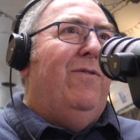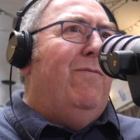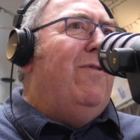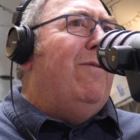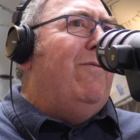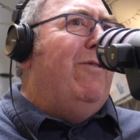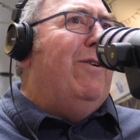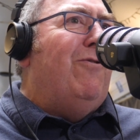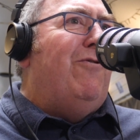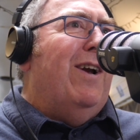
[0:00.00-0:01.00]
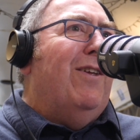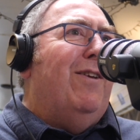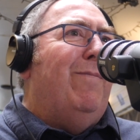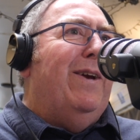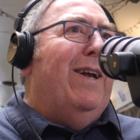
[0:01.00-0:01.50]
Real strength
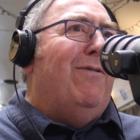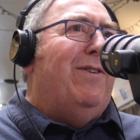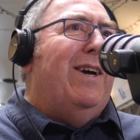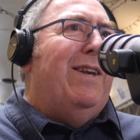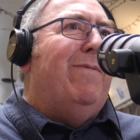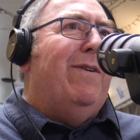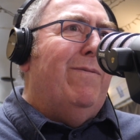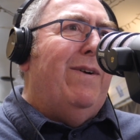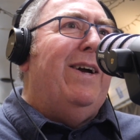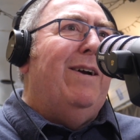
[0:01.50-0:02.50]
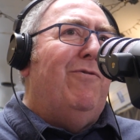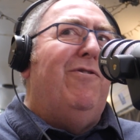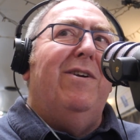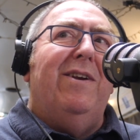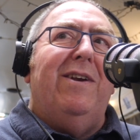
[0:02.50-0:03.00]
is being able to say to people, hey, I'm
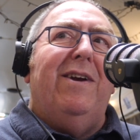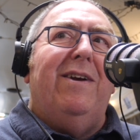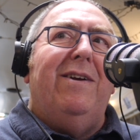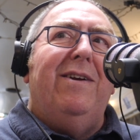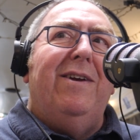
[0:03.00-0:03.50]
struggling here.